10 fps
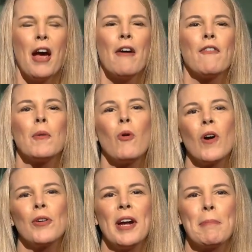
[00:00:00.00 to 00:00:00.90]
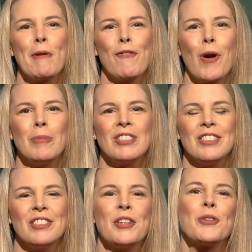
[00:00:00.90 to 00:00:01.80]
For more great
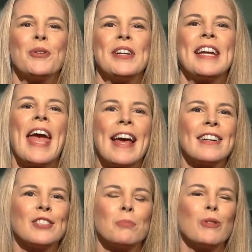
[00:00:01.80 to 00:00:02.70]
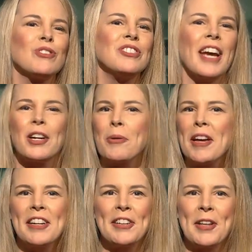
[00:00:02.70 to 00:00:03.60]
performances, including Canada's most
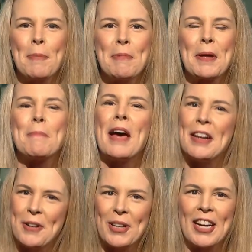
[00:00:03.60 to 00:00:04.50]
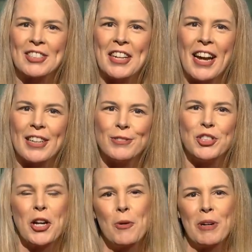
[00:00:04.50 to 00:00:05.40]
decorated Olympian, Penny Oleksiak,
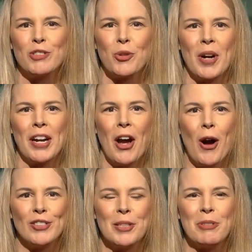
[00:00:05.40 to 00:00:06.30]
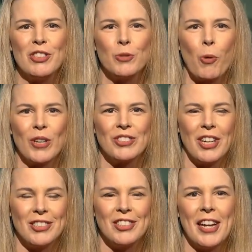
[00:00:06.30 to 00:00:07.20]
check out my story on c b c sports dot c